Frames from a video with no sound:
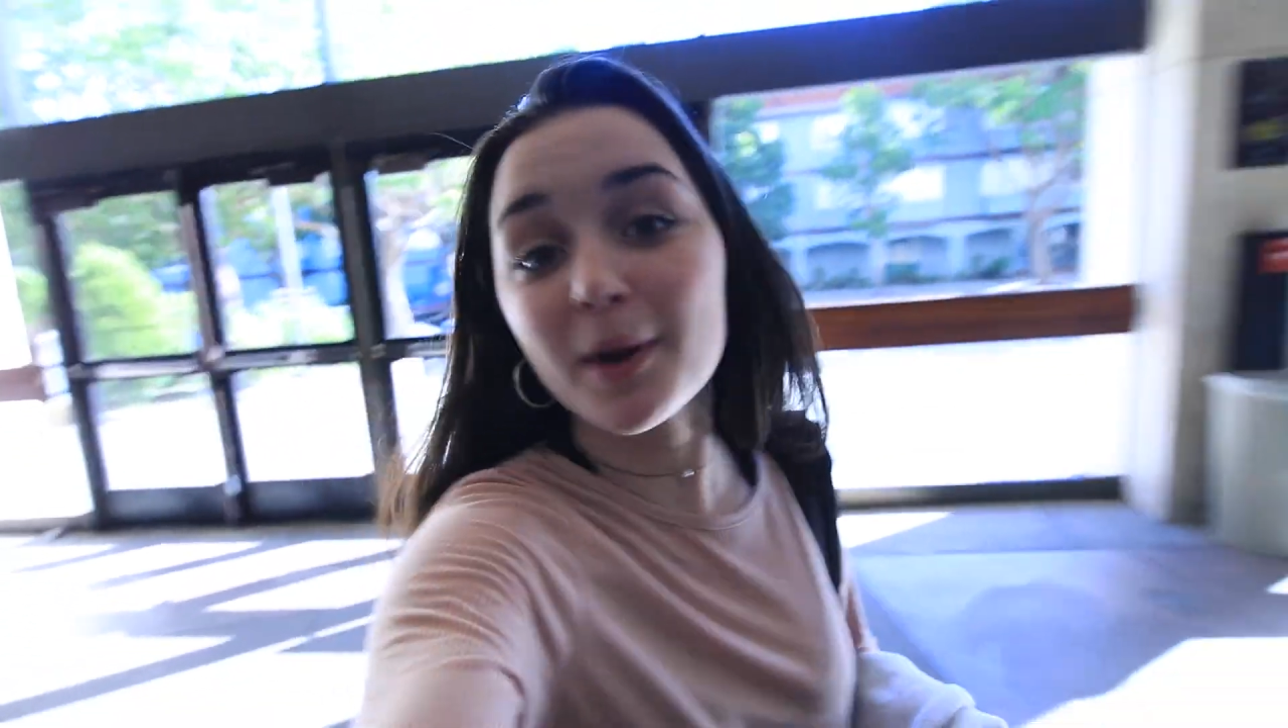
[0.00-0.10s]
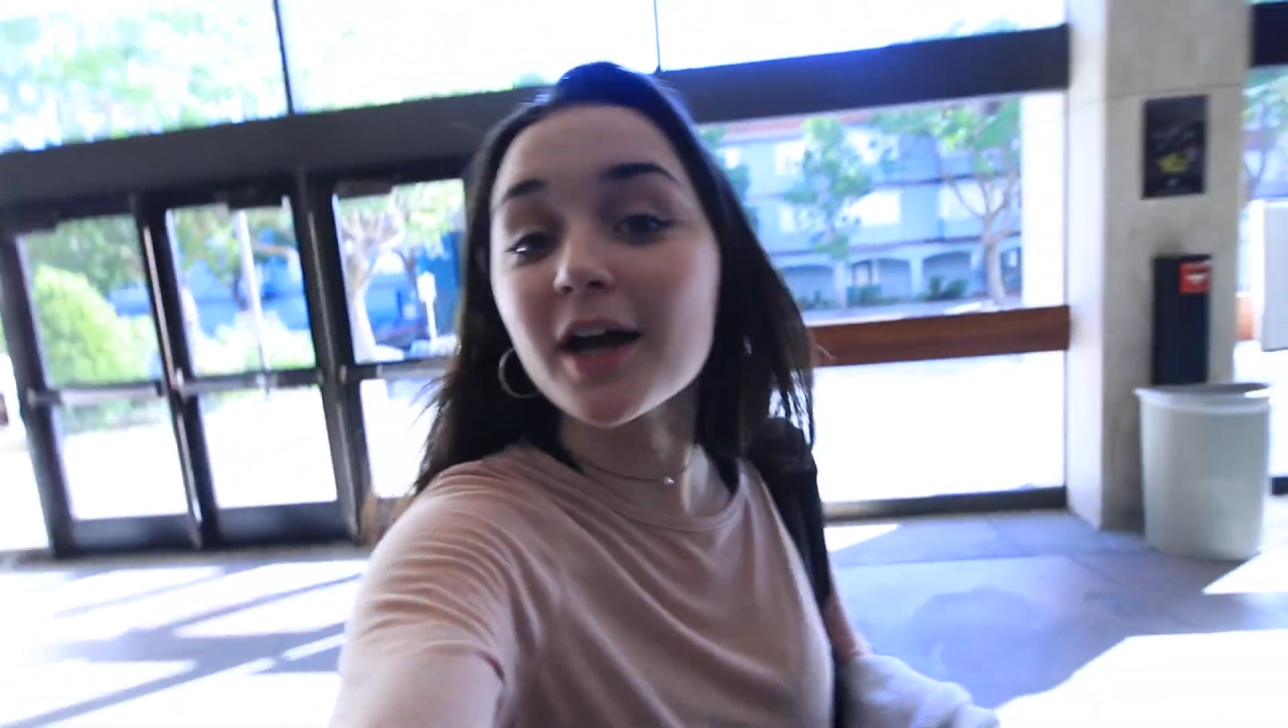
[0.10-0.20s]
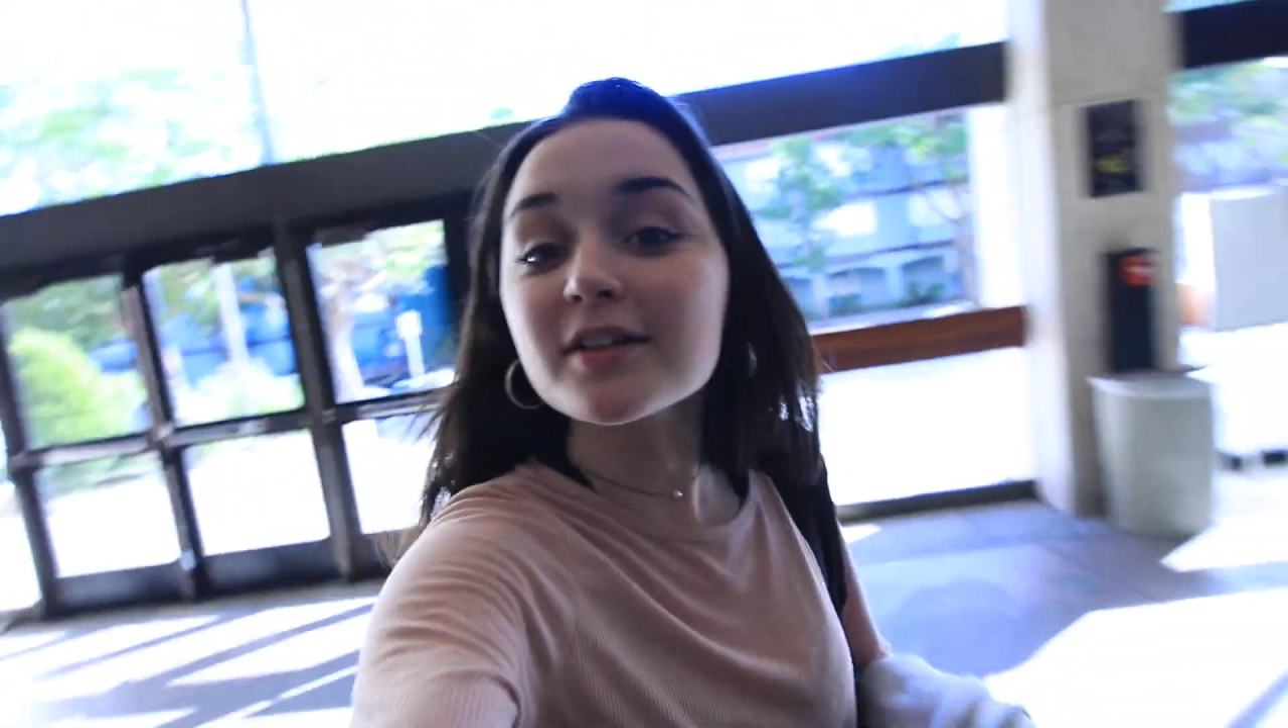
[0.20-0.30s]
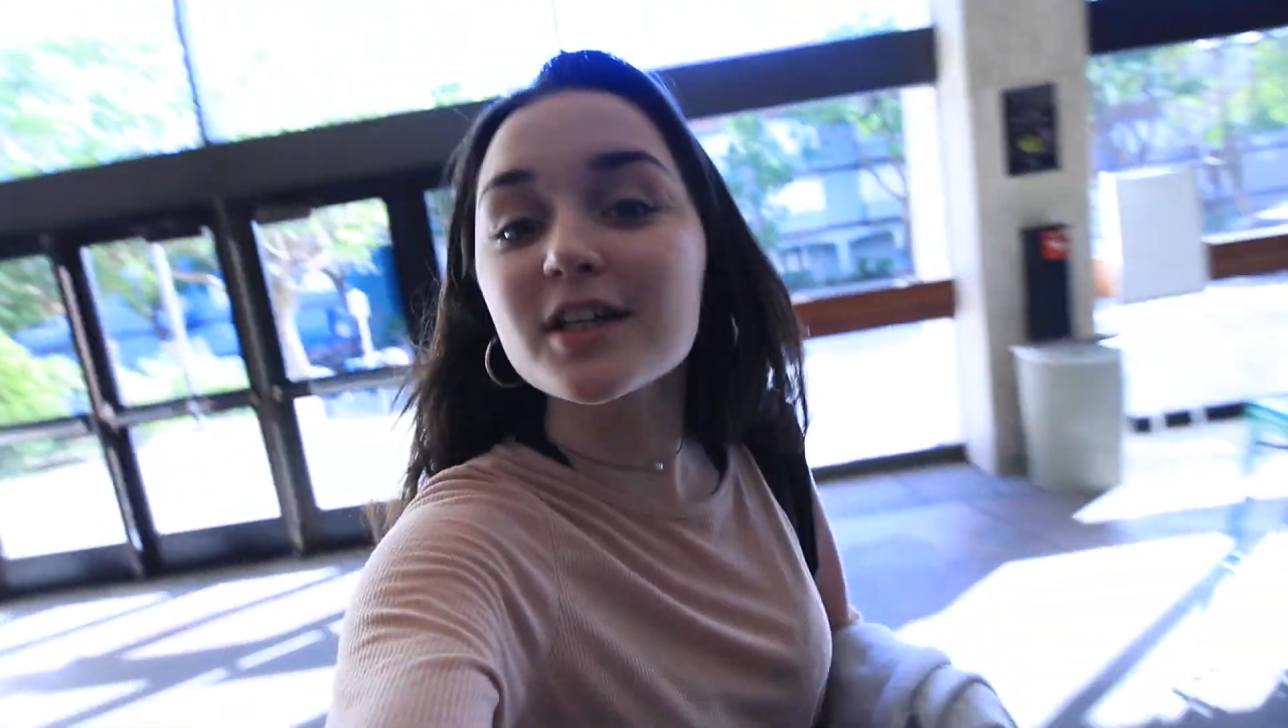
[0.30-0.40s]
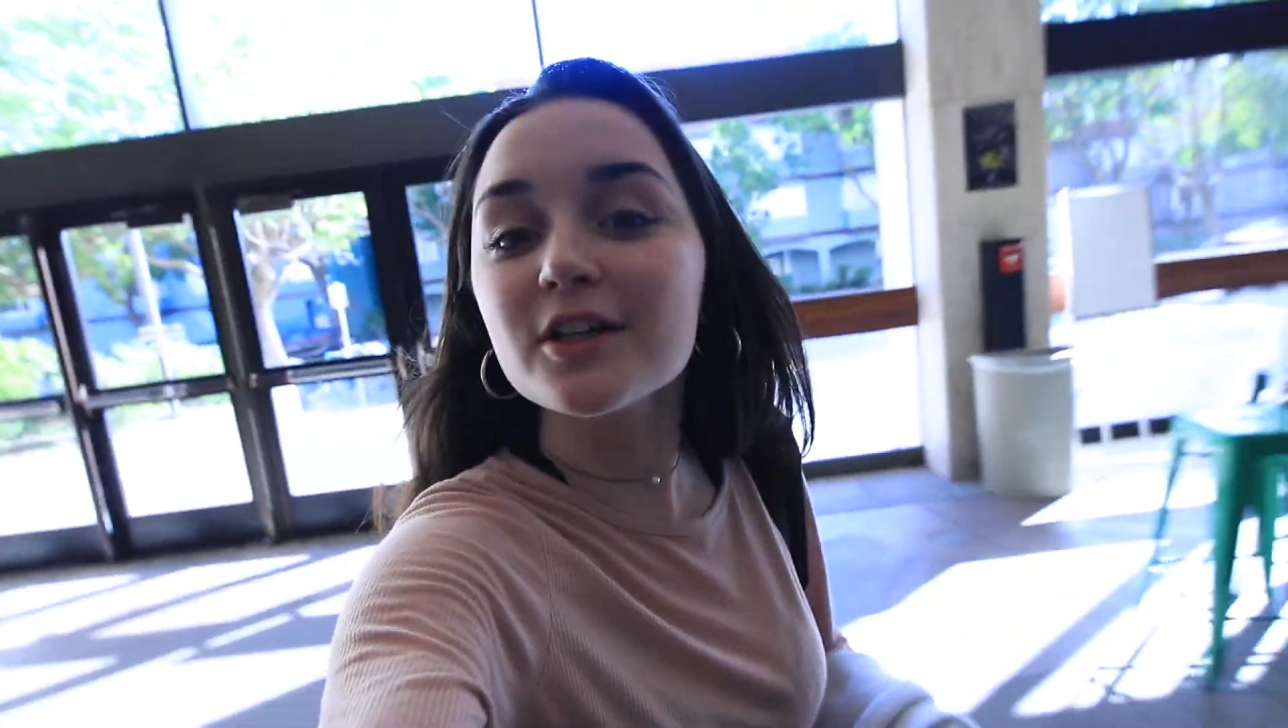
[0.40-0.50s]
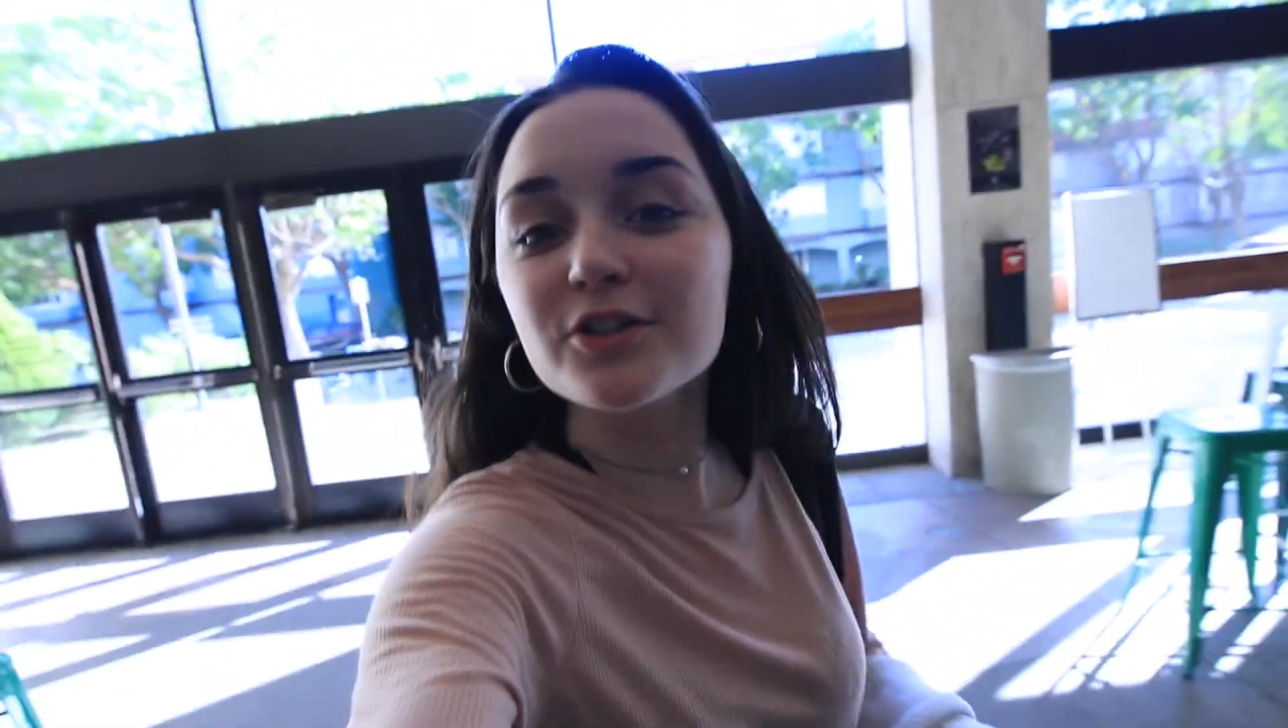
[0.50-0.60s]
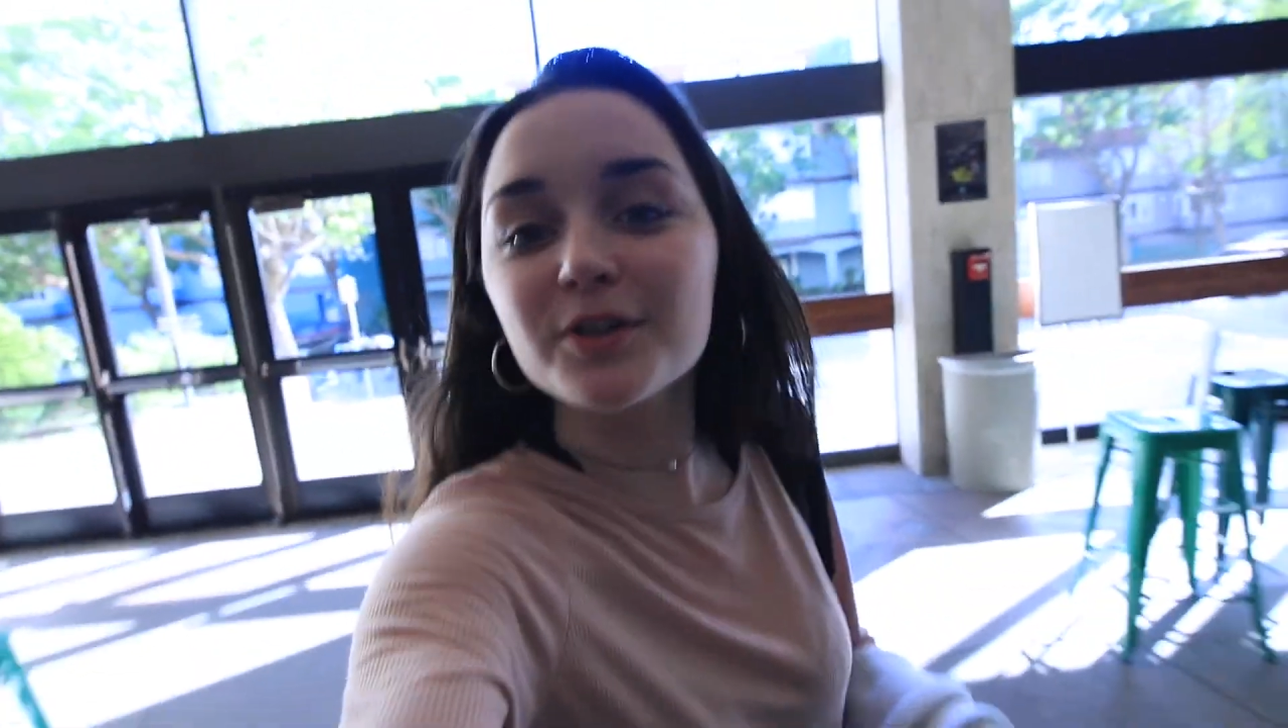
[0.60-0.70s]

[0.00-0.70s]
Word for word: backstage